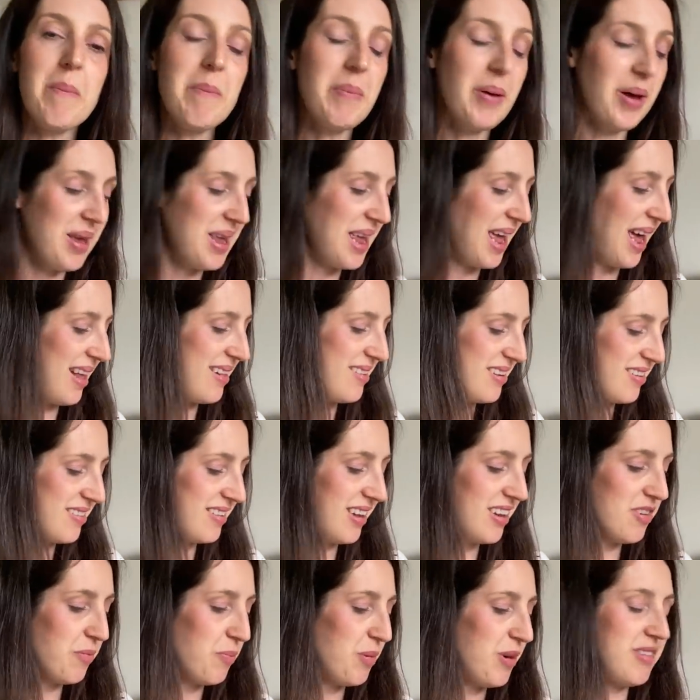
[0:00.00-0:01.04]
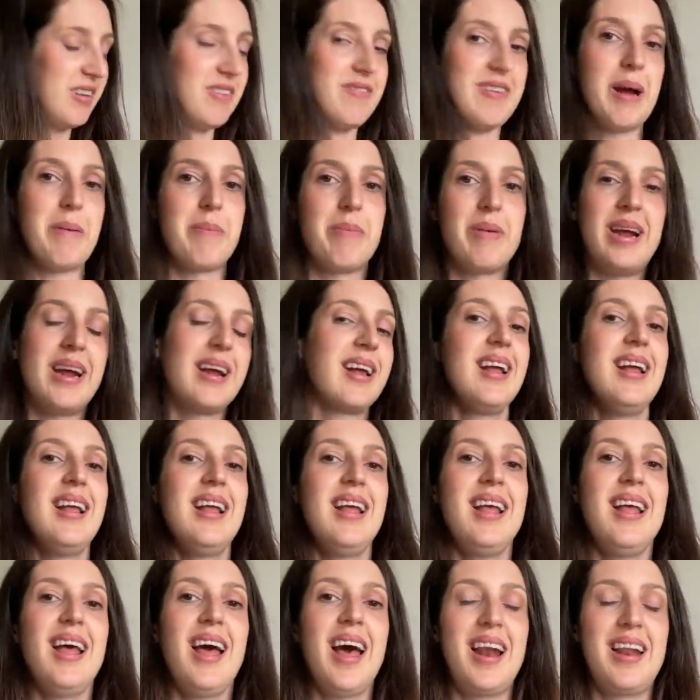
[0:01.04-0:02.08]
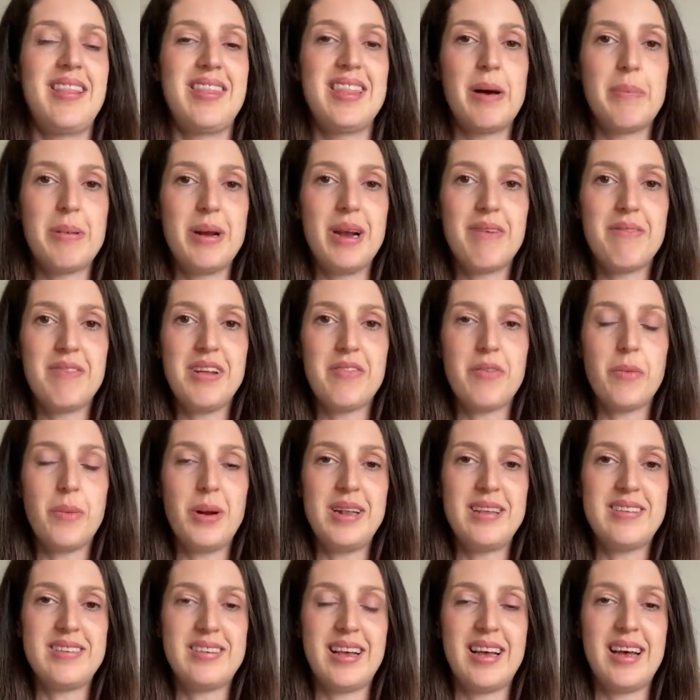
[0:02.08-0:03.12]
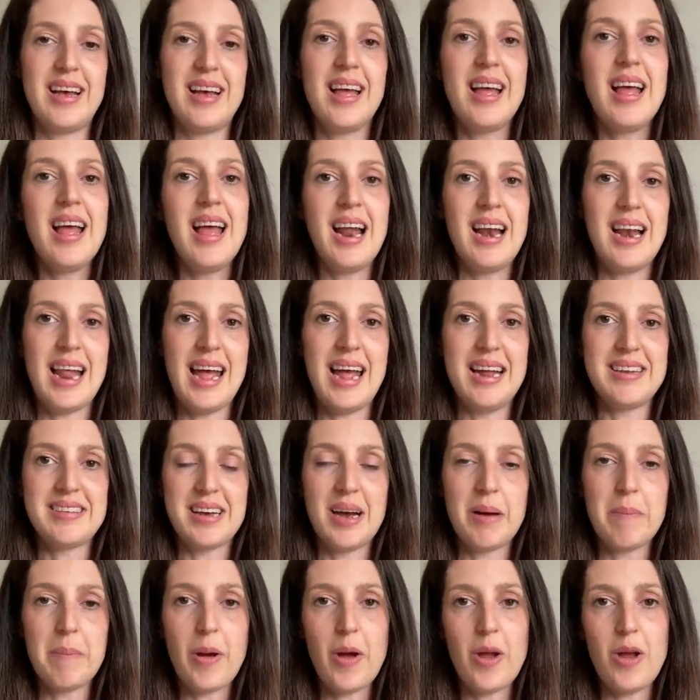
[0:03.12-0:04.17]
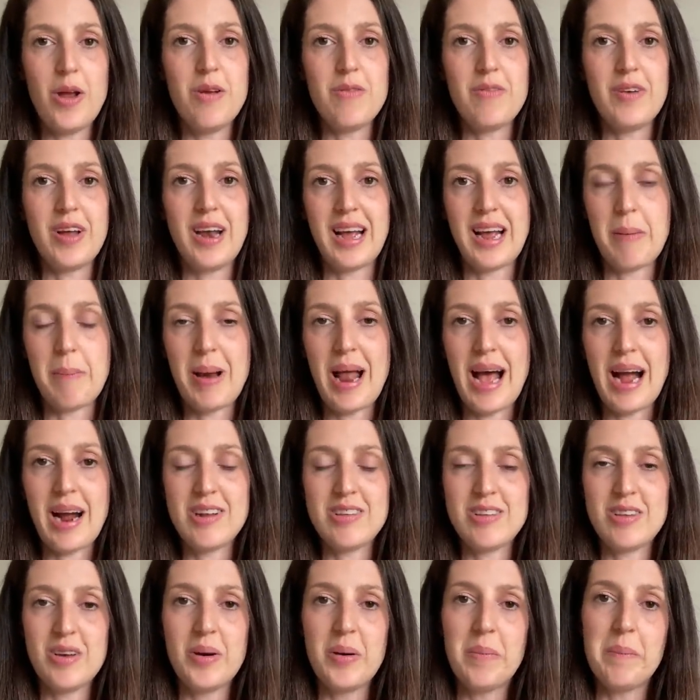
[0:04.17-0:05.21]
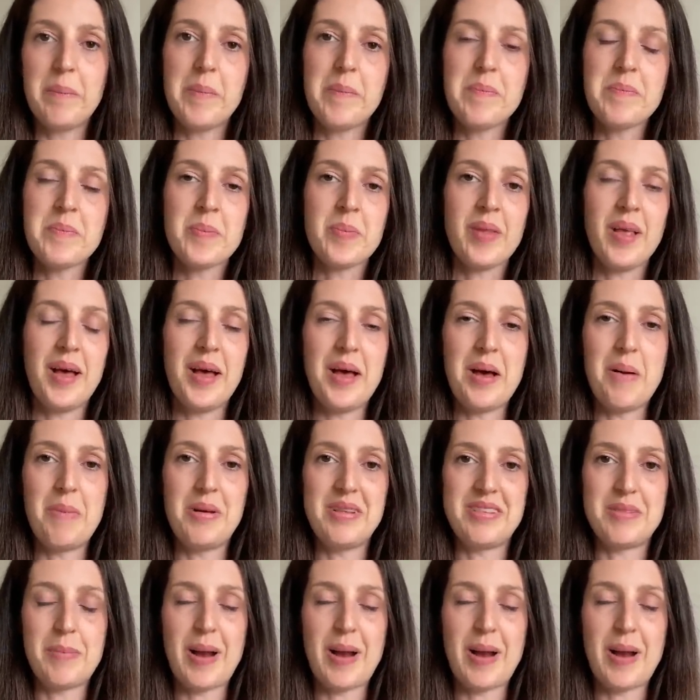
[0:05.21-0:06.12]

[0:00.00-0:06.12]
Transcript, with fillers: But yeah, it's just such a pretty fabric. And I think that'll be lovely for winter, layered up over like a black top um, with